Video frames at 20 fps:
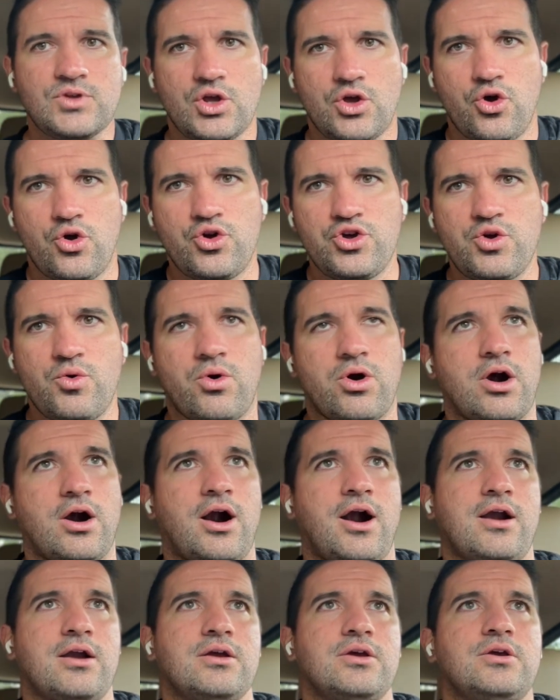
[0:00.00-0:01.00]
who you
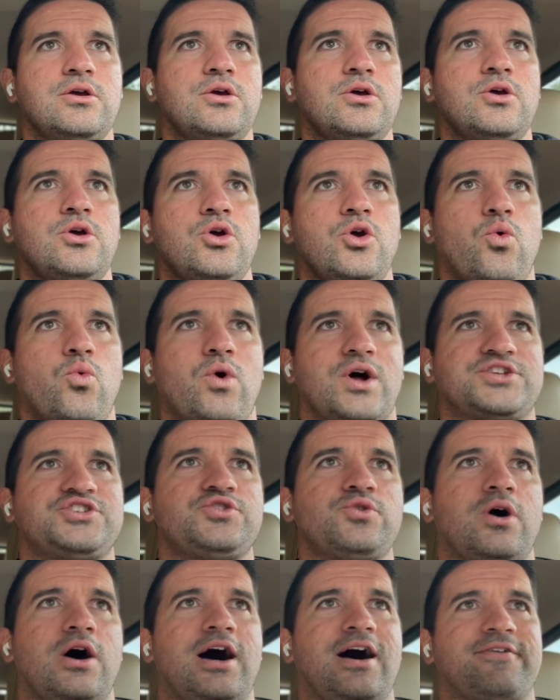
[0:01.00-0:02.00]
are, what
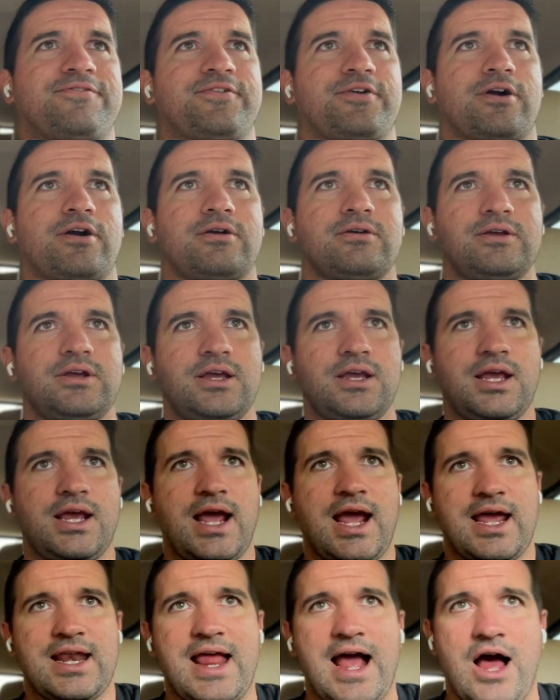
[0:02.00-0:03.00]
you offer,
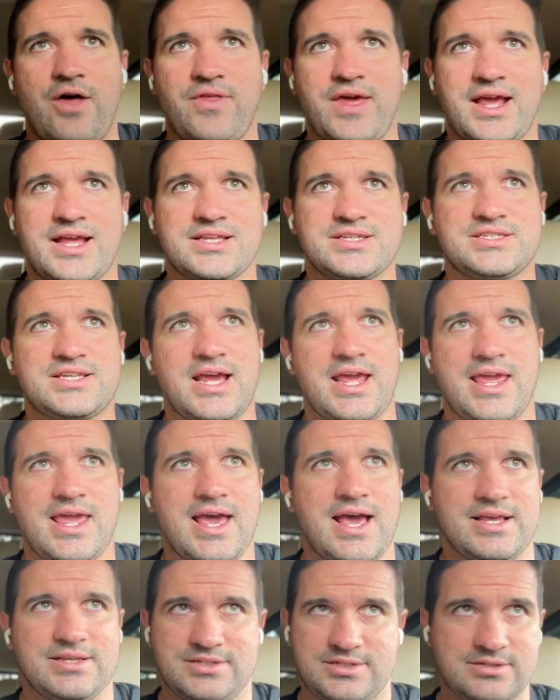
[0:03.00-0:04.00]
and how they can say
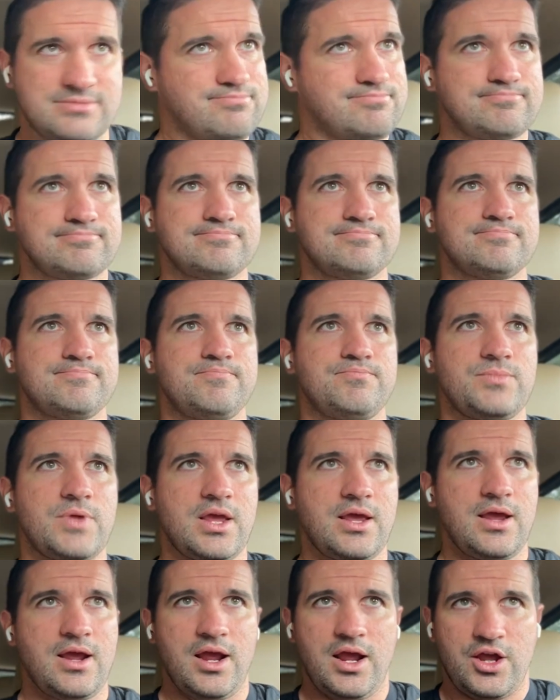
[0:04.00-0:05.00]
yes.
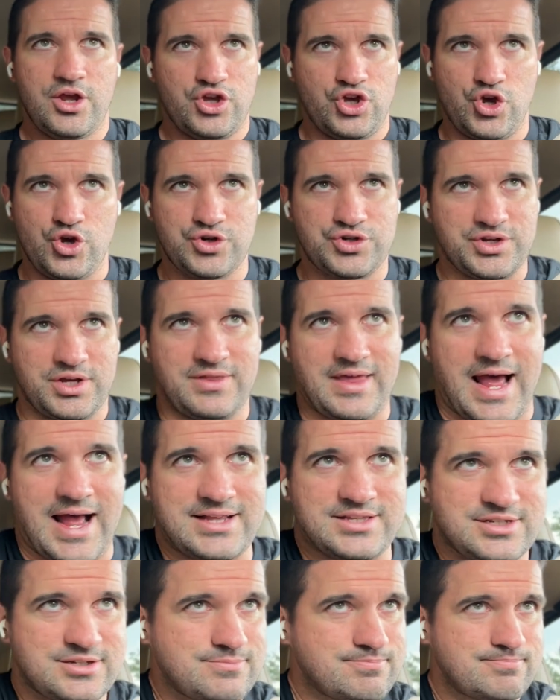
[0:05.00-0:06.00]
Usually
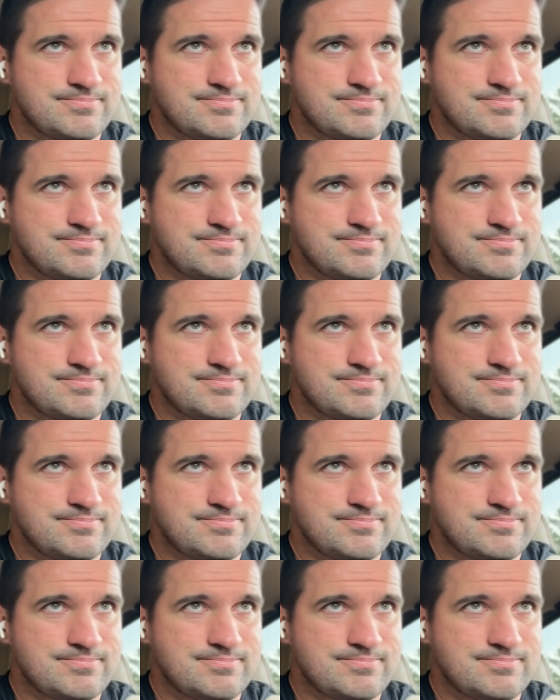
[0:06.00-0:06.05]
that's